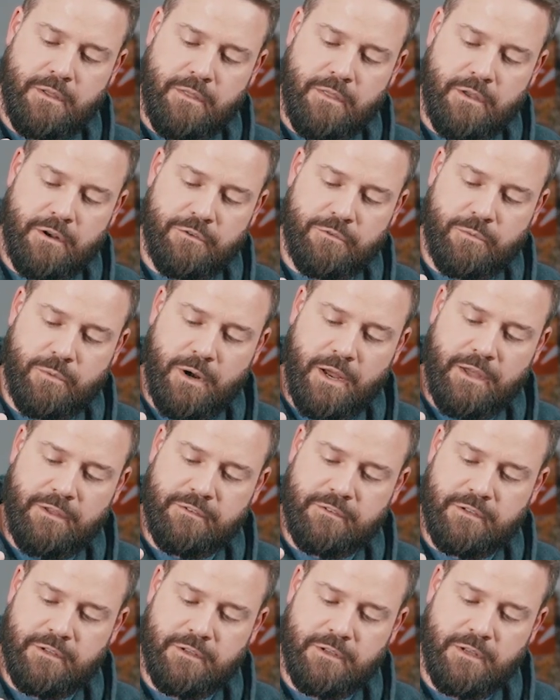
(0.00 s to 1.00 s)
that is
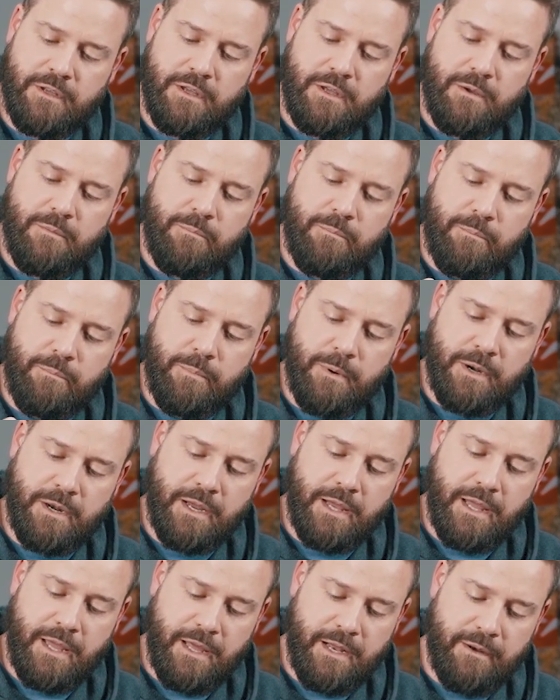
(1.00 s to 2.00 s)
raised. But
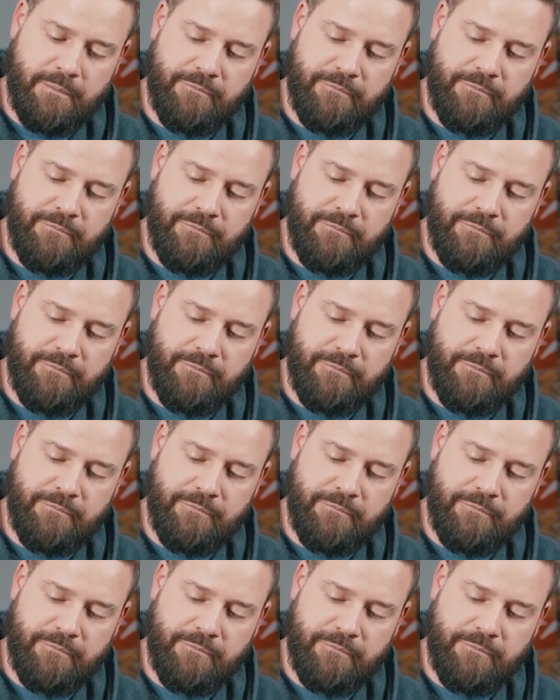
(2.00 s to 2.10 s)
again,